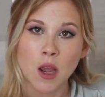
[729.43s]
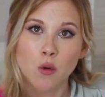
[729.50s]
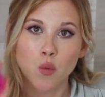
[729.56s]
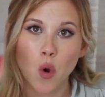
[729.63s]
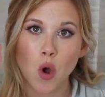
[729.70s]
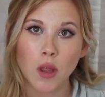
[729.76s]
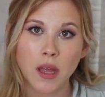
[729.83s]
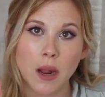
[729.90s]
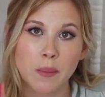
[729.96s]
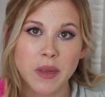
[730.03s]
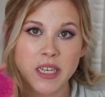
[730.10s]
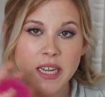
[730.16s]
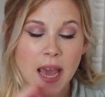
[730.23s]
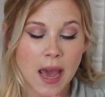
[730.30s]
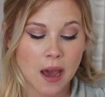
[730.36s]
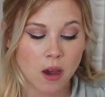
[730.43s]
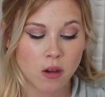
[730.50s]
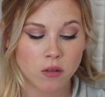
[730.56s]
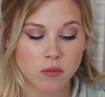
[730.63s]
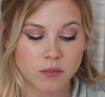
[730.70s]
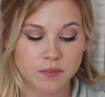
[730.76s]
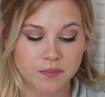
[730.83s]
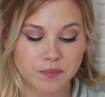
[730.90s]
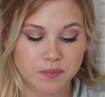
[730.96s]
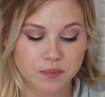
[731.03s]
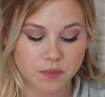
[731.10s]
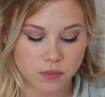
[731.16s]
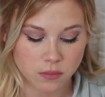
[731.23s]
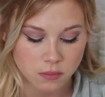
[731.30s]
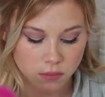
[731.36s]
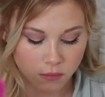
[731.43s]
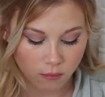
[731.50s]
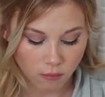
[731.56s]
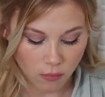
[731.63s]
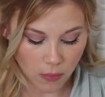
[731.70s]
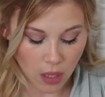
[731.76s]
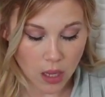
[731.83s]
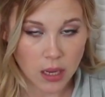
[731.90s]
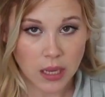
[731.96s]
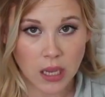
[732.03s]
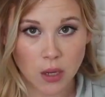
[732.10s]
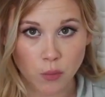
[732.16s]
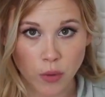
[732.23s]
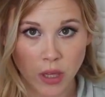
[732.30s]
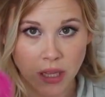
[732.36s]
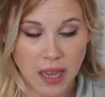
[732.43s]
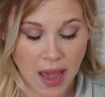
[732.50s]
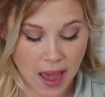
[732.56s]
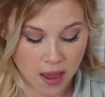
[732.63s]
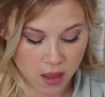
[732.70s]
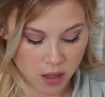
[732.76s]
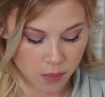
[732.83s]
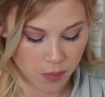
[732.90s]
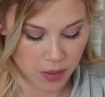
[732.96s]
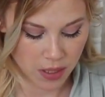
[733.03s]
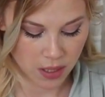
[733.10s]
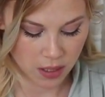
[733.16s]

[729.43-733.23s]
roll it up and down, and it can really help.